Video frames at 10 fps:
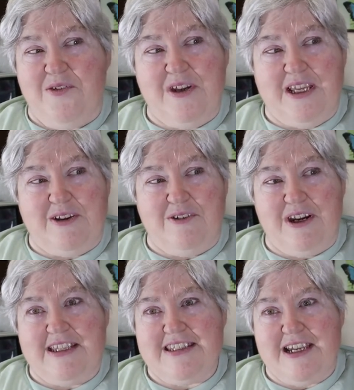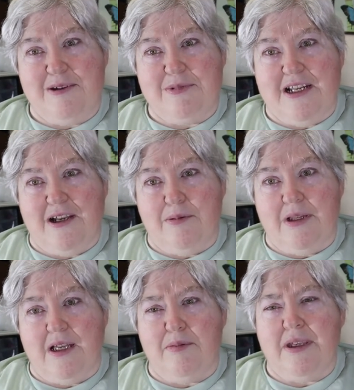We had a grand time in Hobby
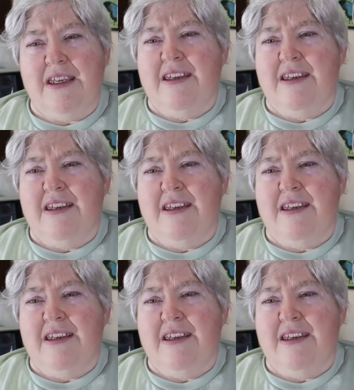Lobby.